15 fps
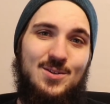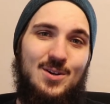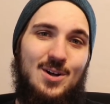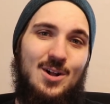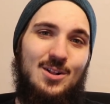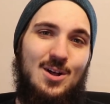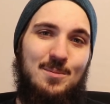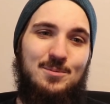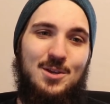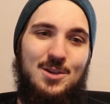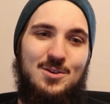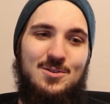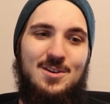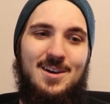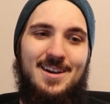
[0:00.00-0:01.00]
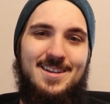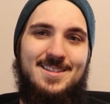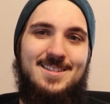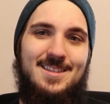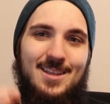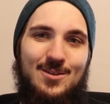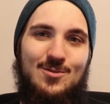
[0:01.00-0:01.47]
so I'll update you
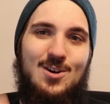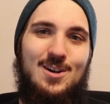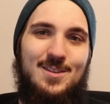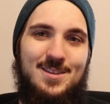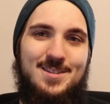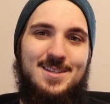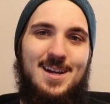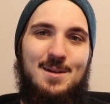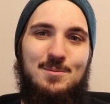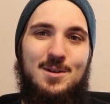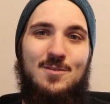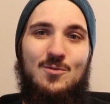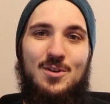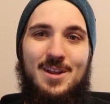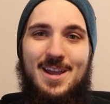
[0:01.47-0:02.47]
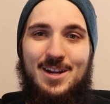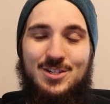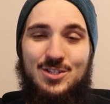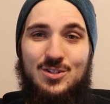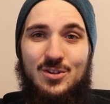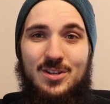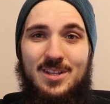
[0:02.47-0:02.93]
guys later on in this timeline of when I
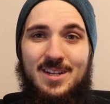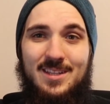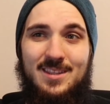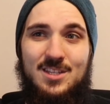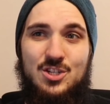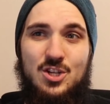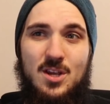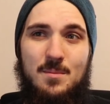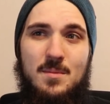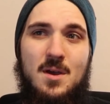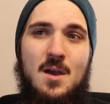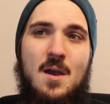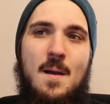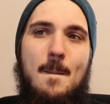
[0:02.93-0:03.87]
actually started hitting the gym.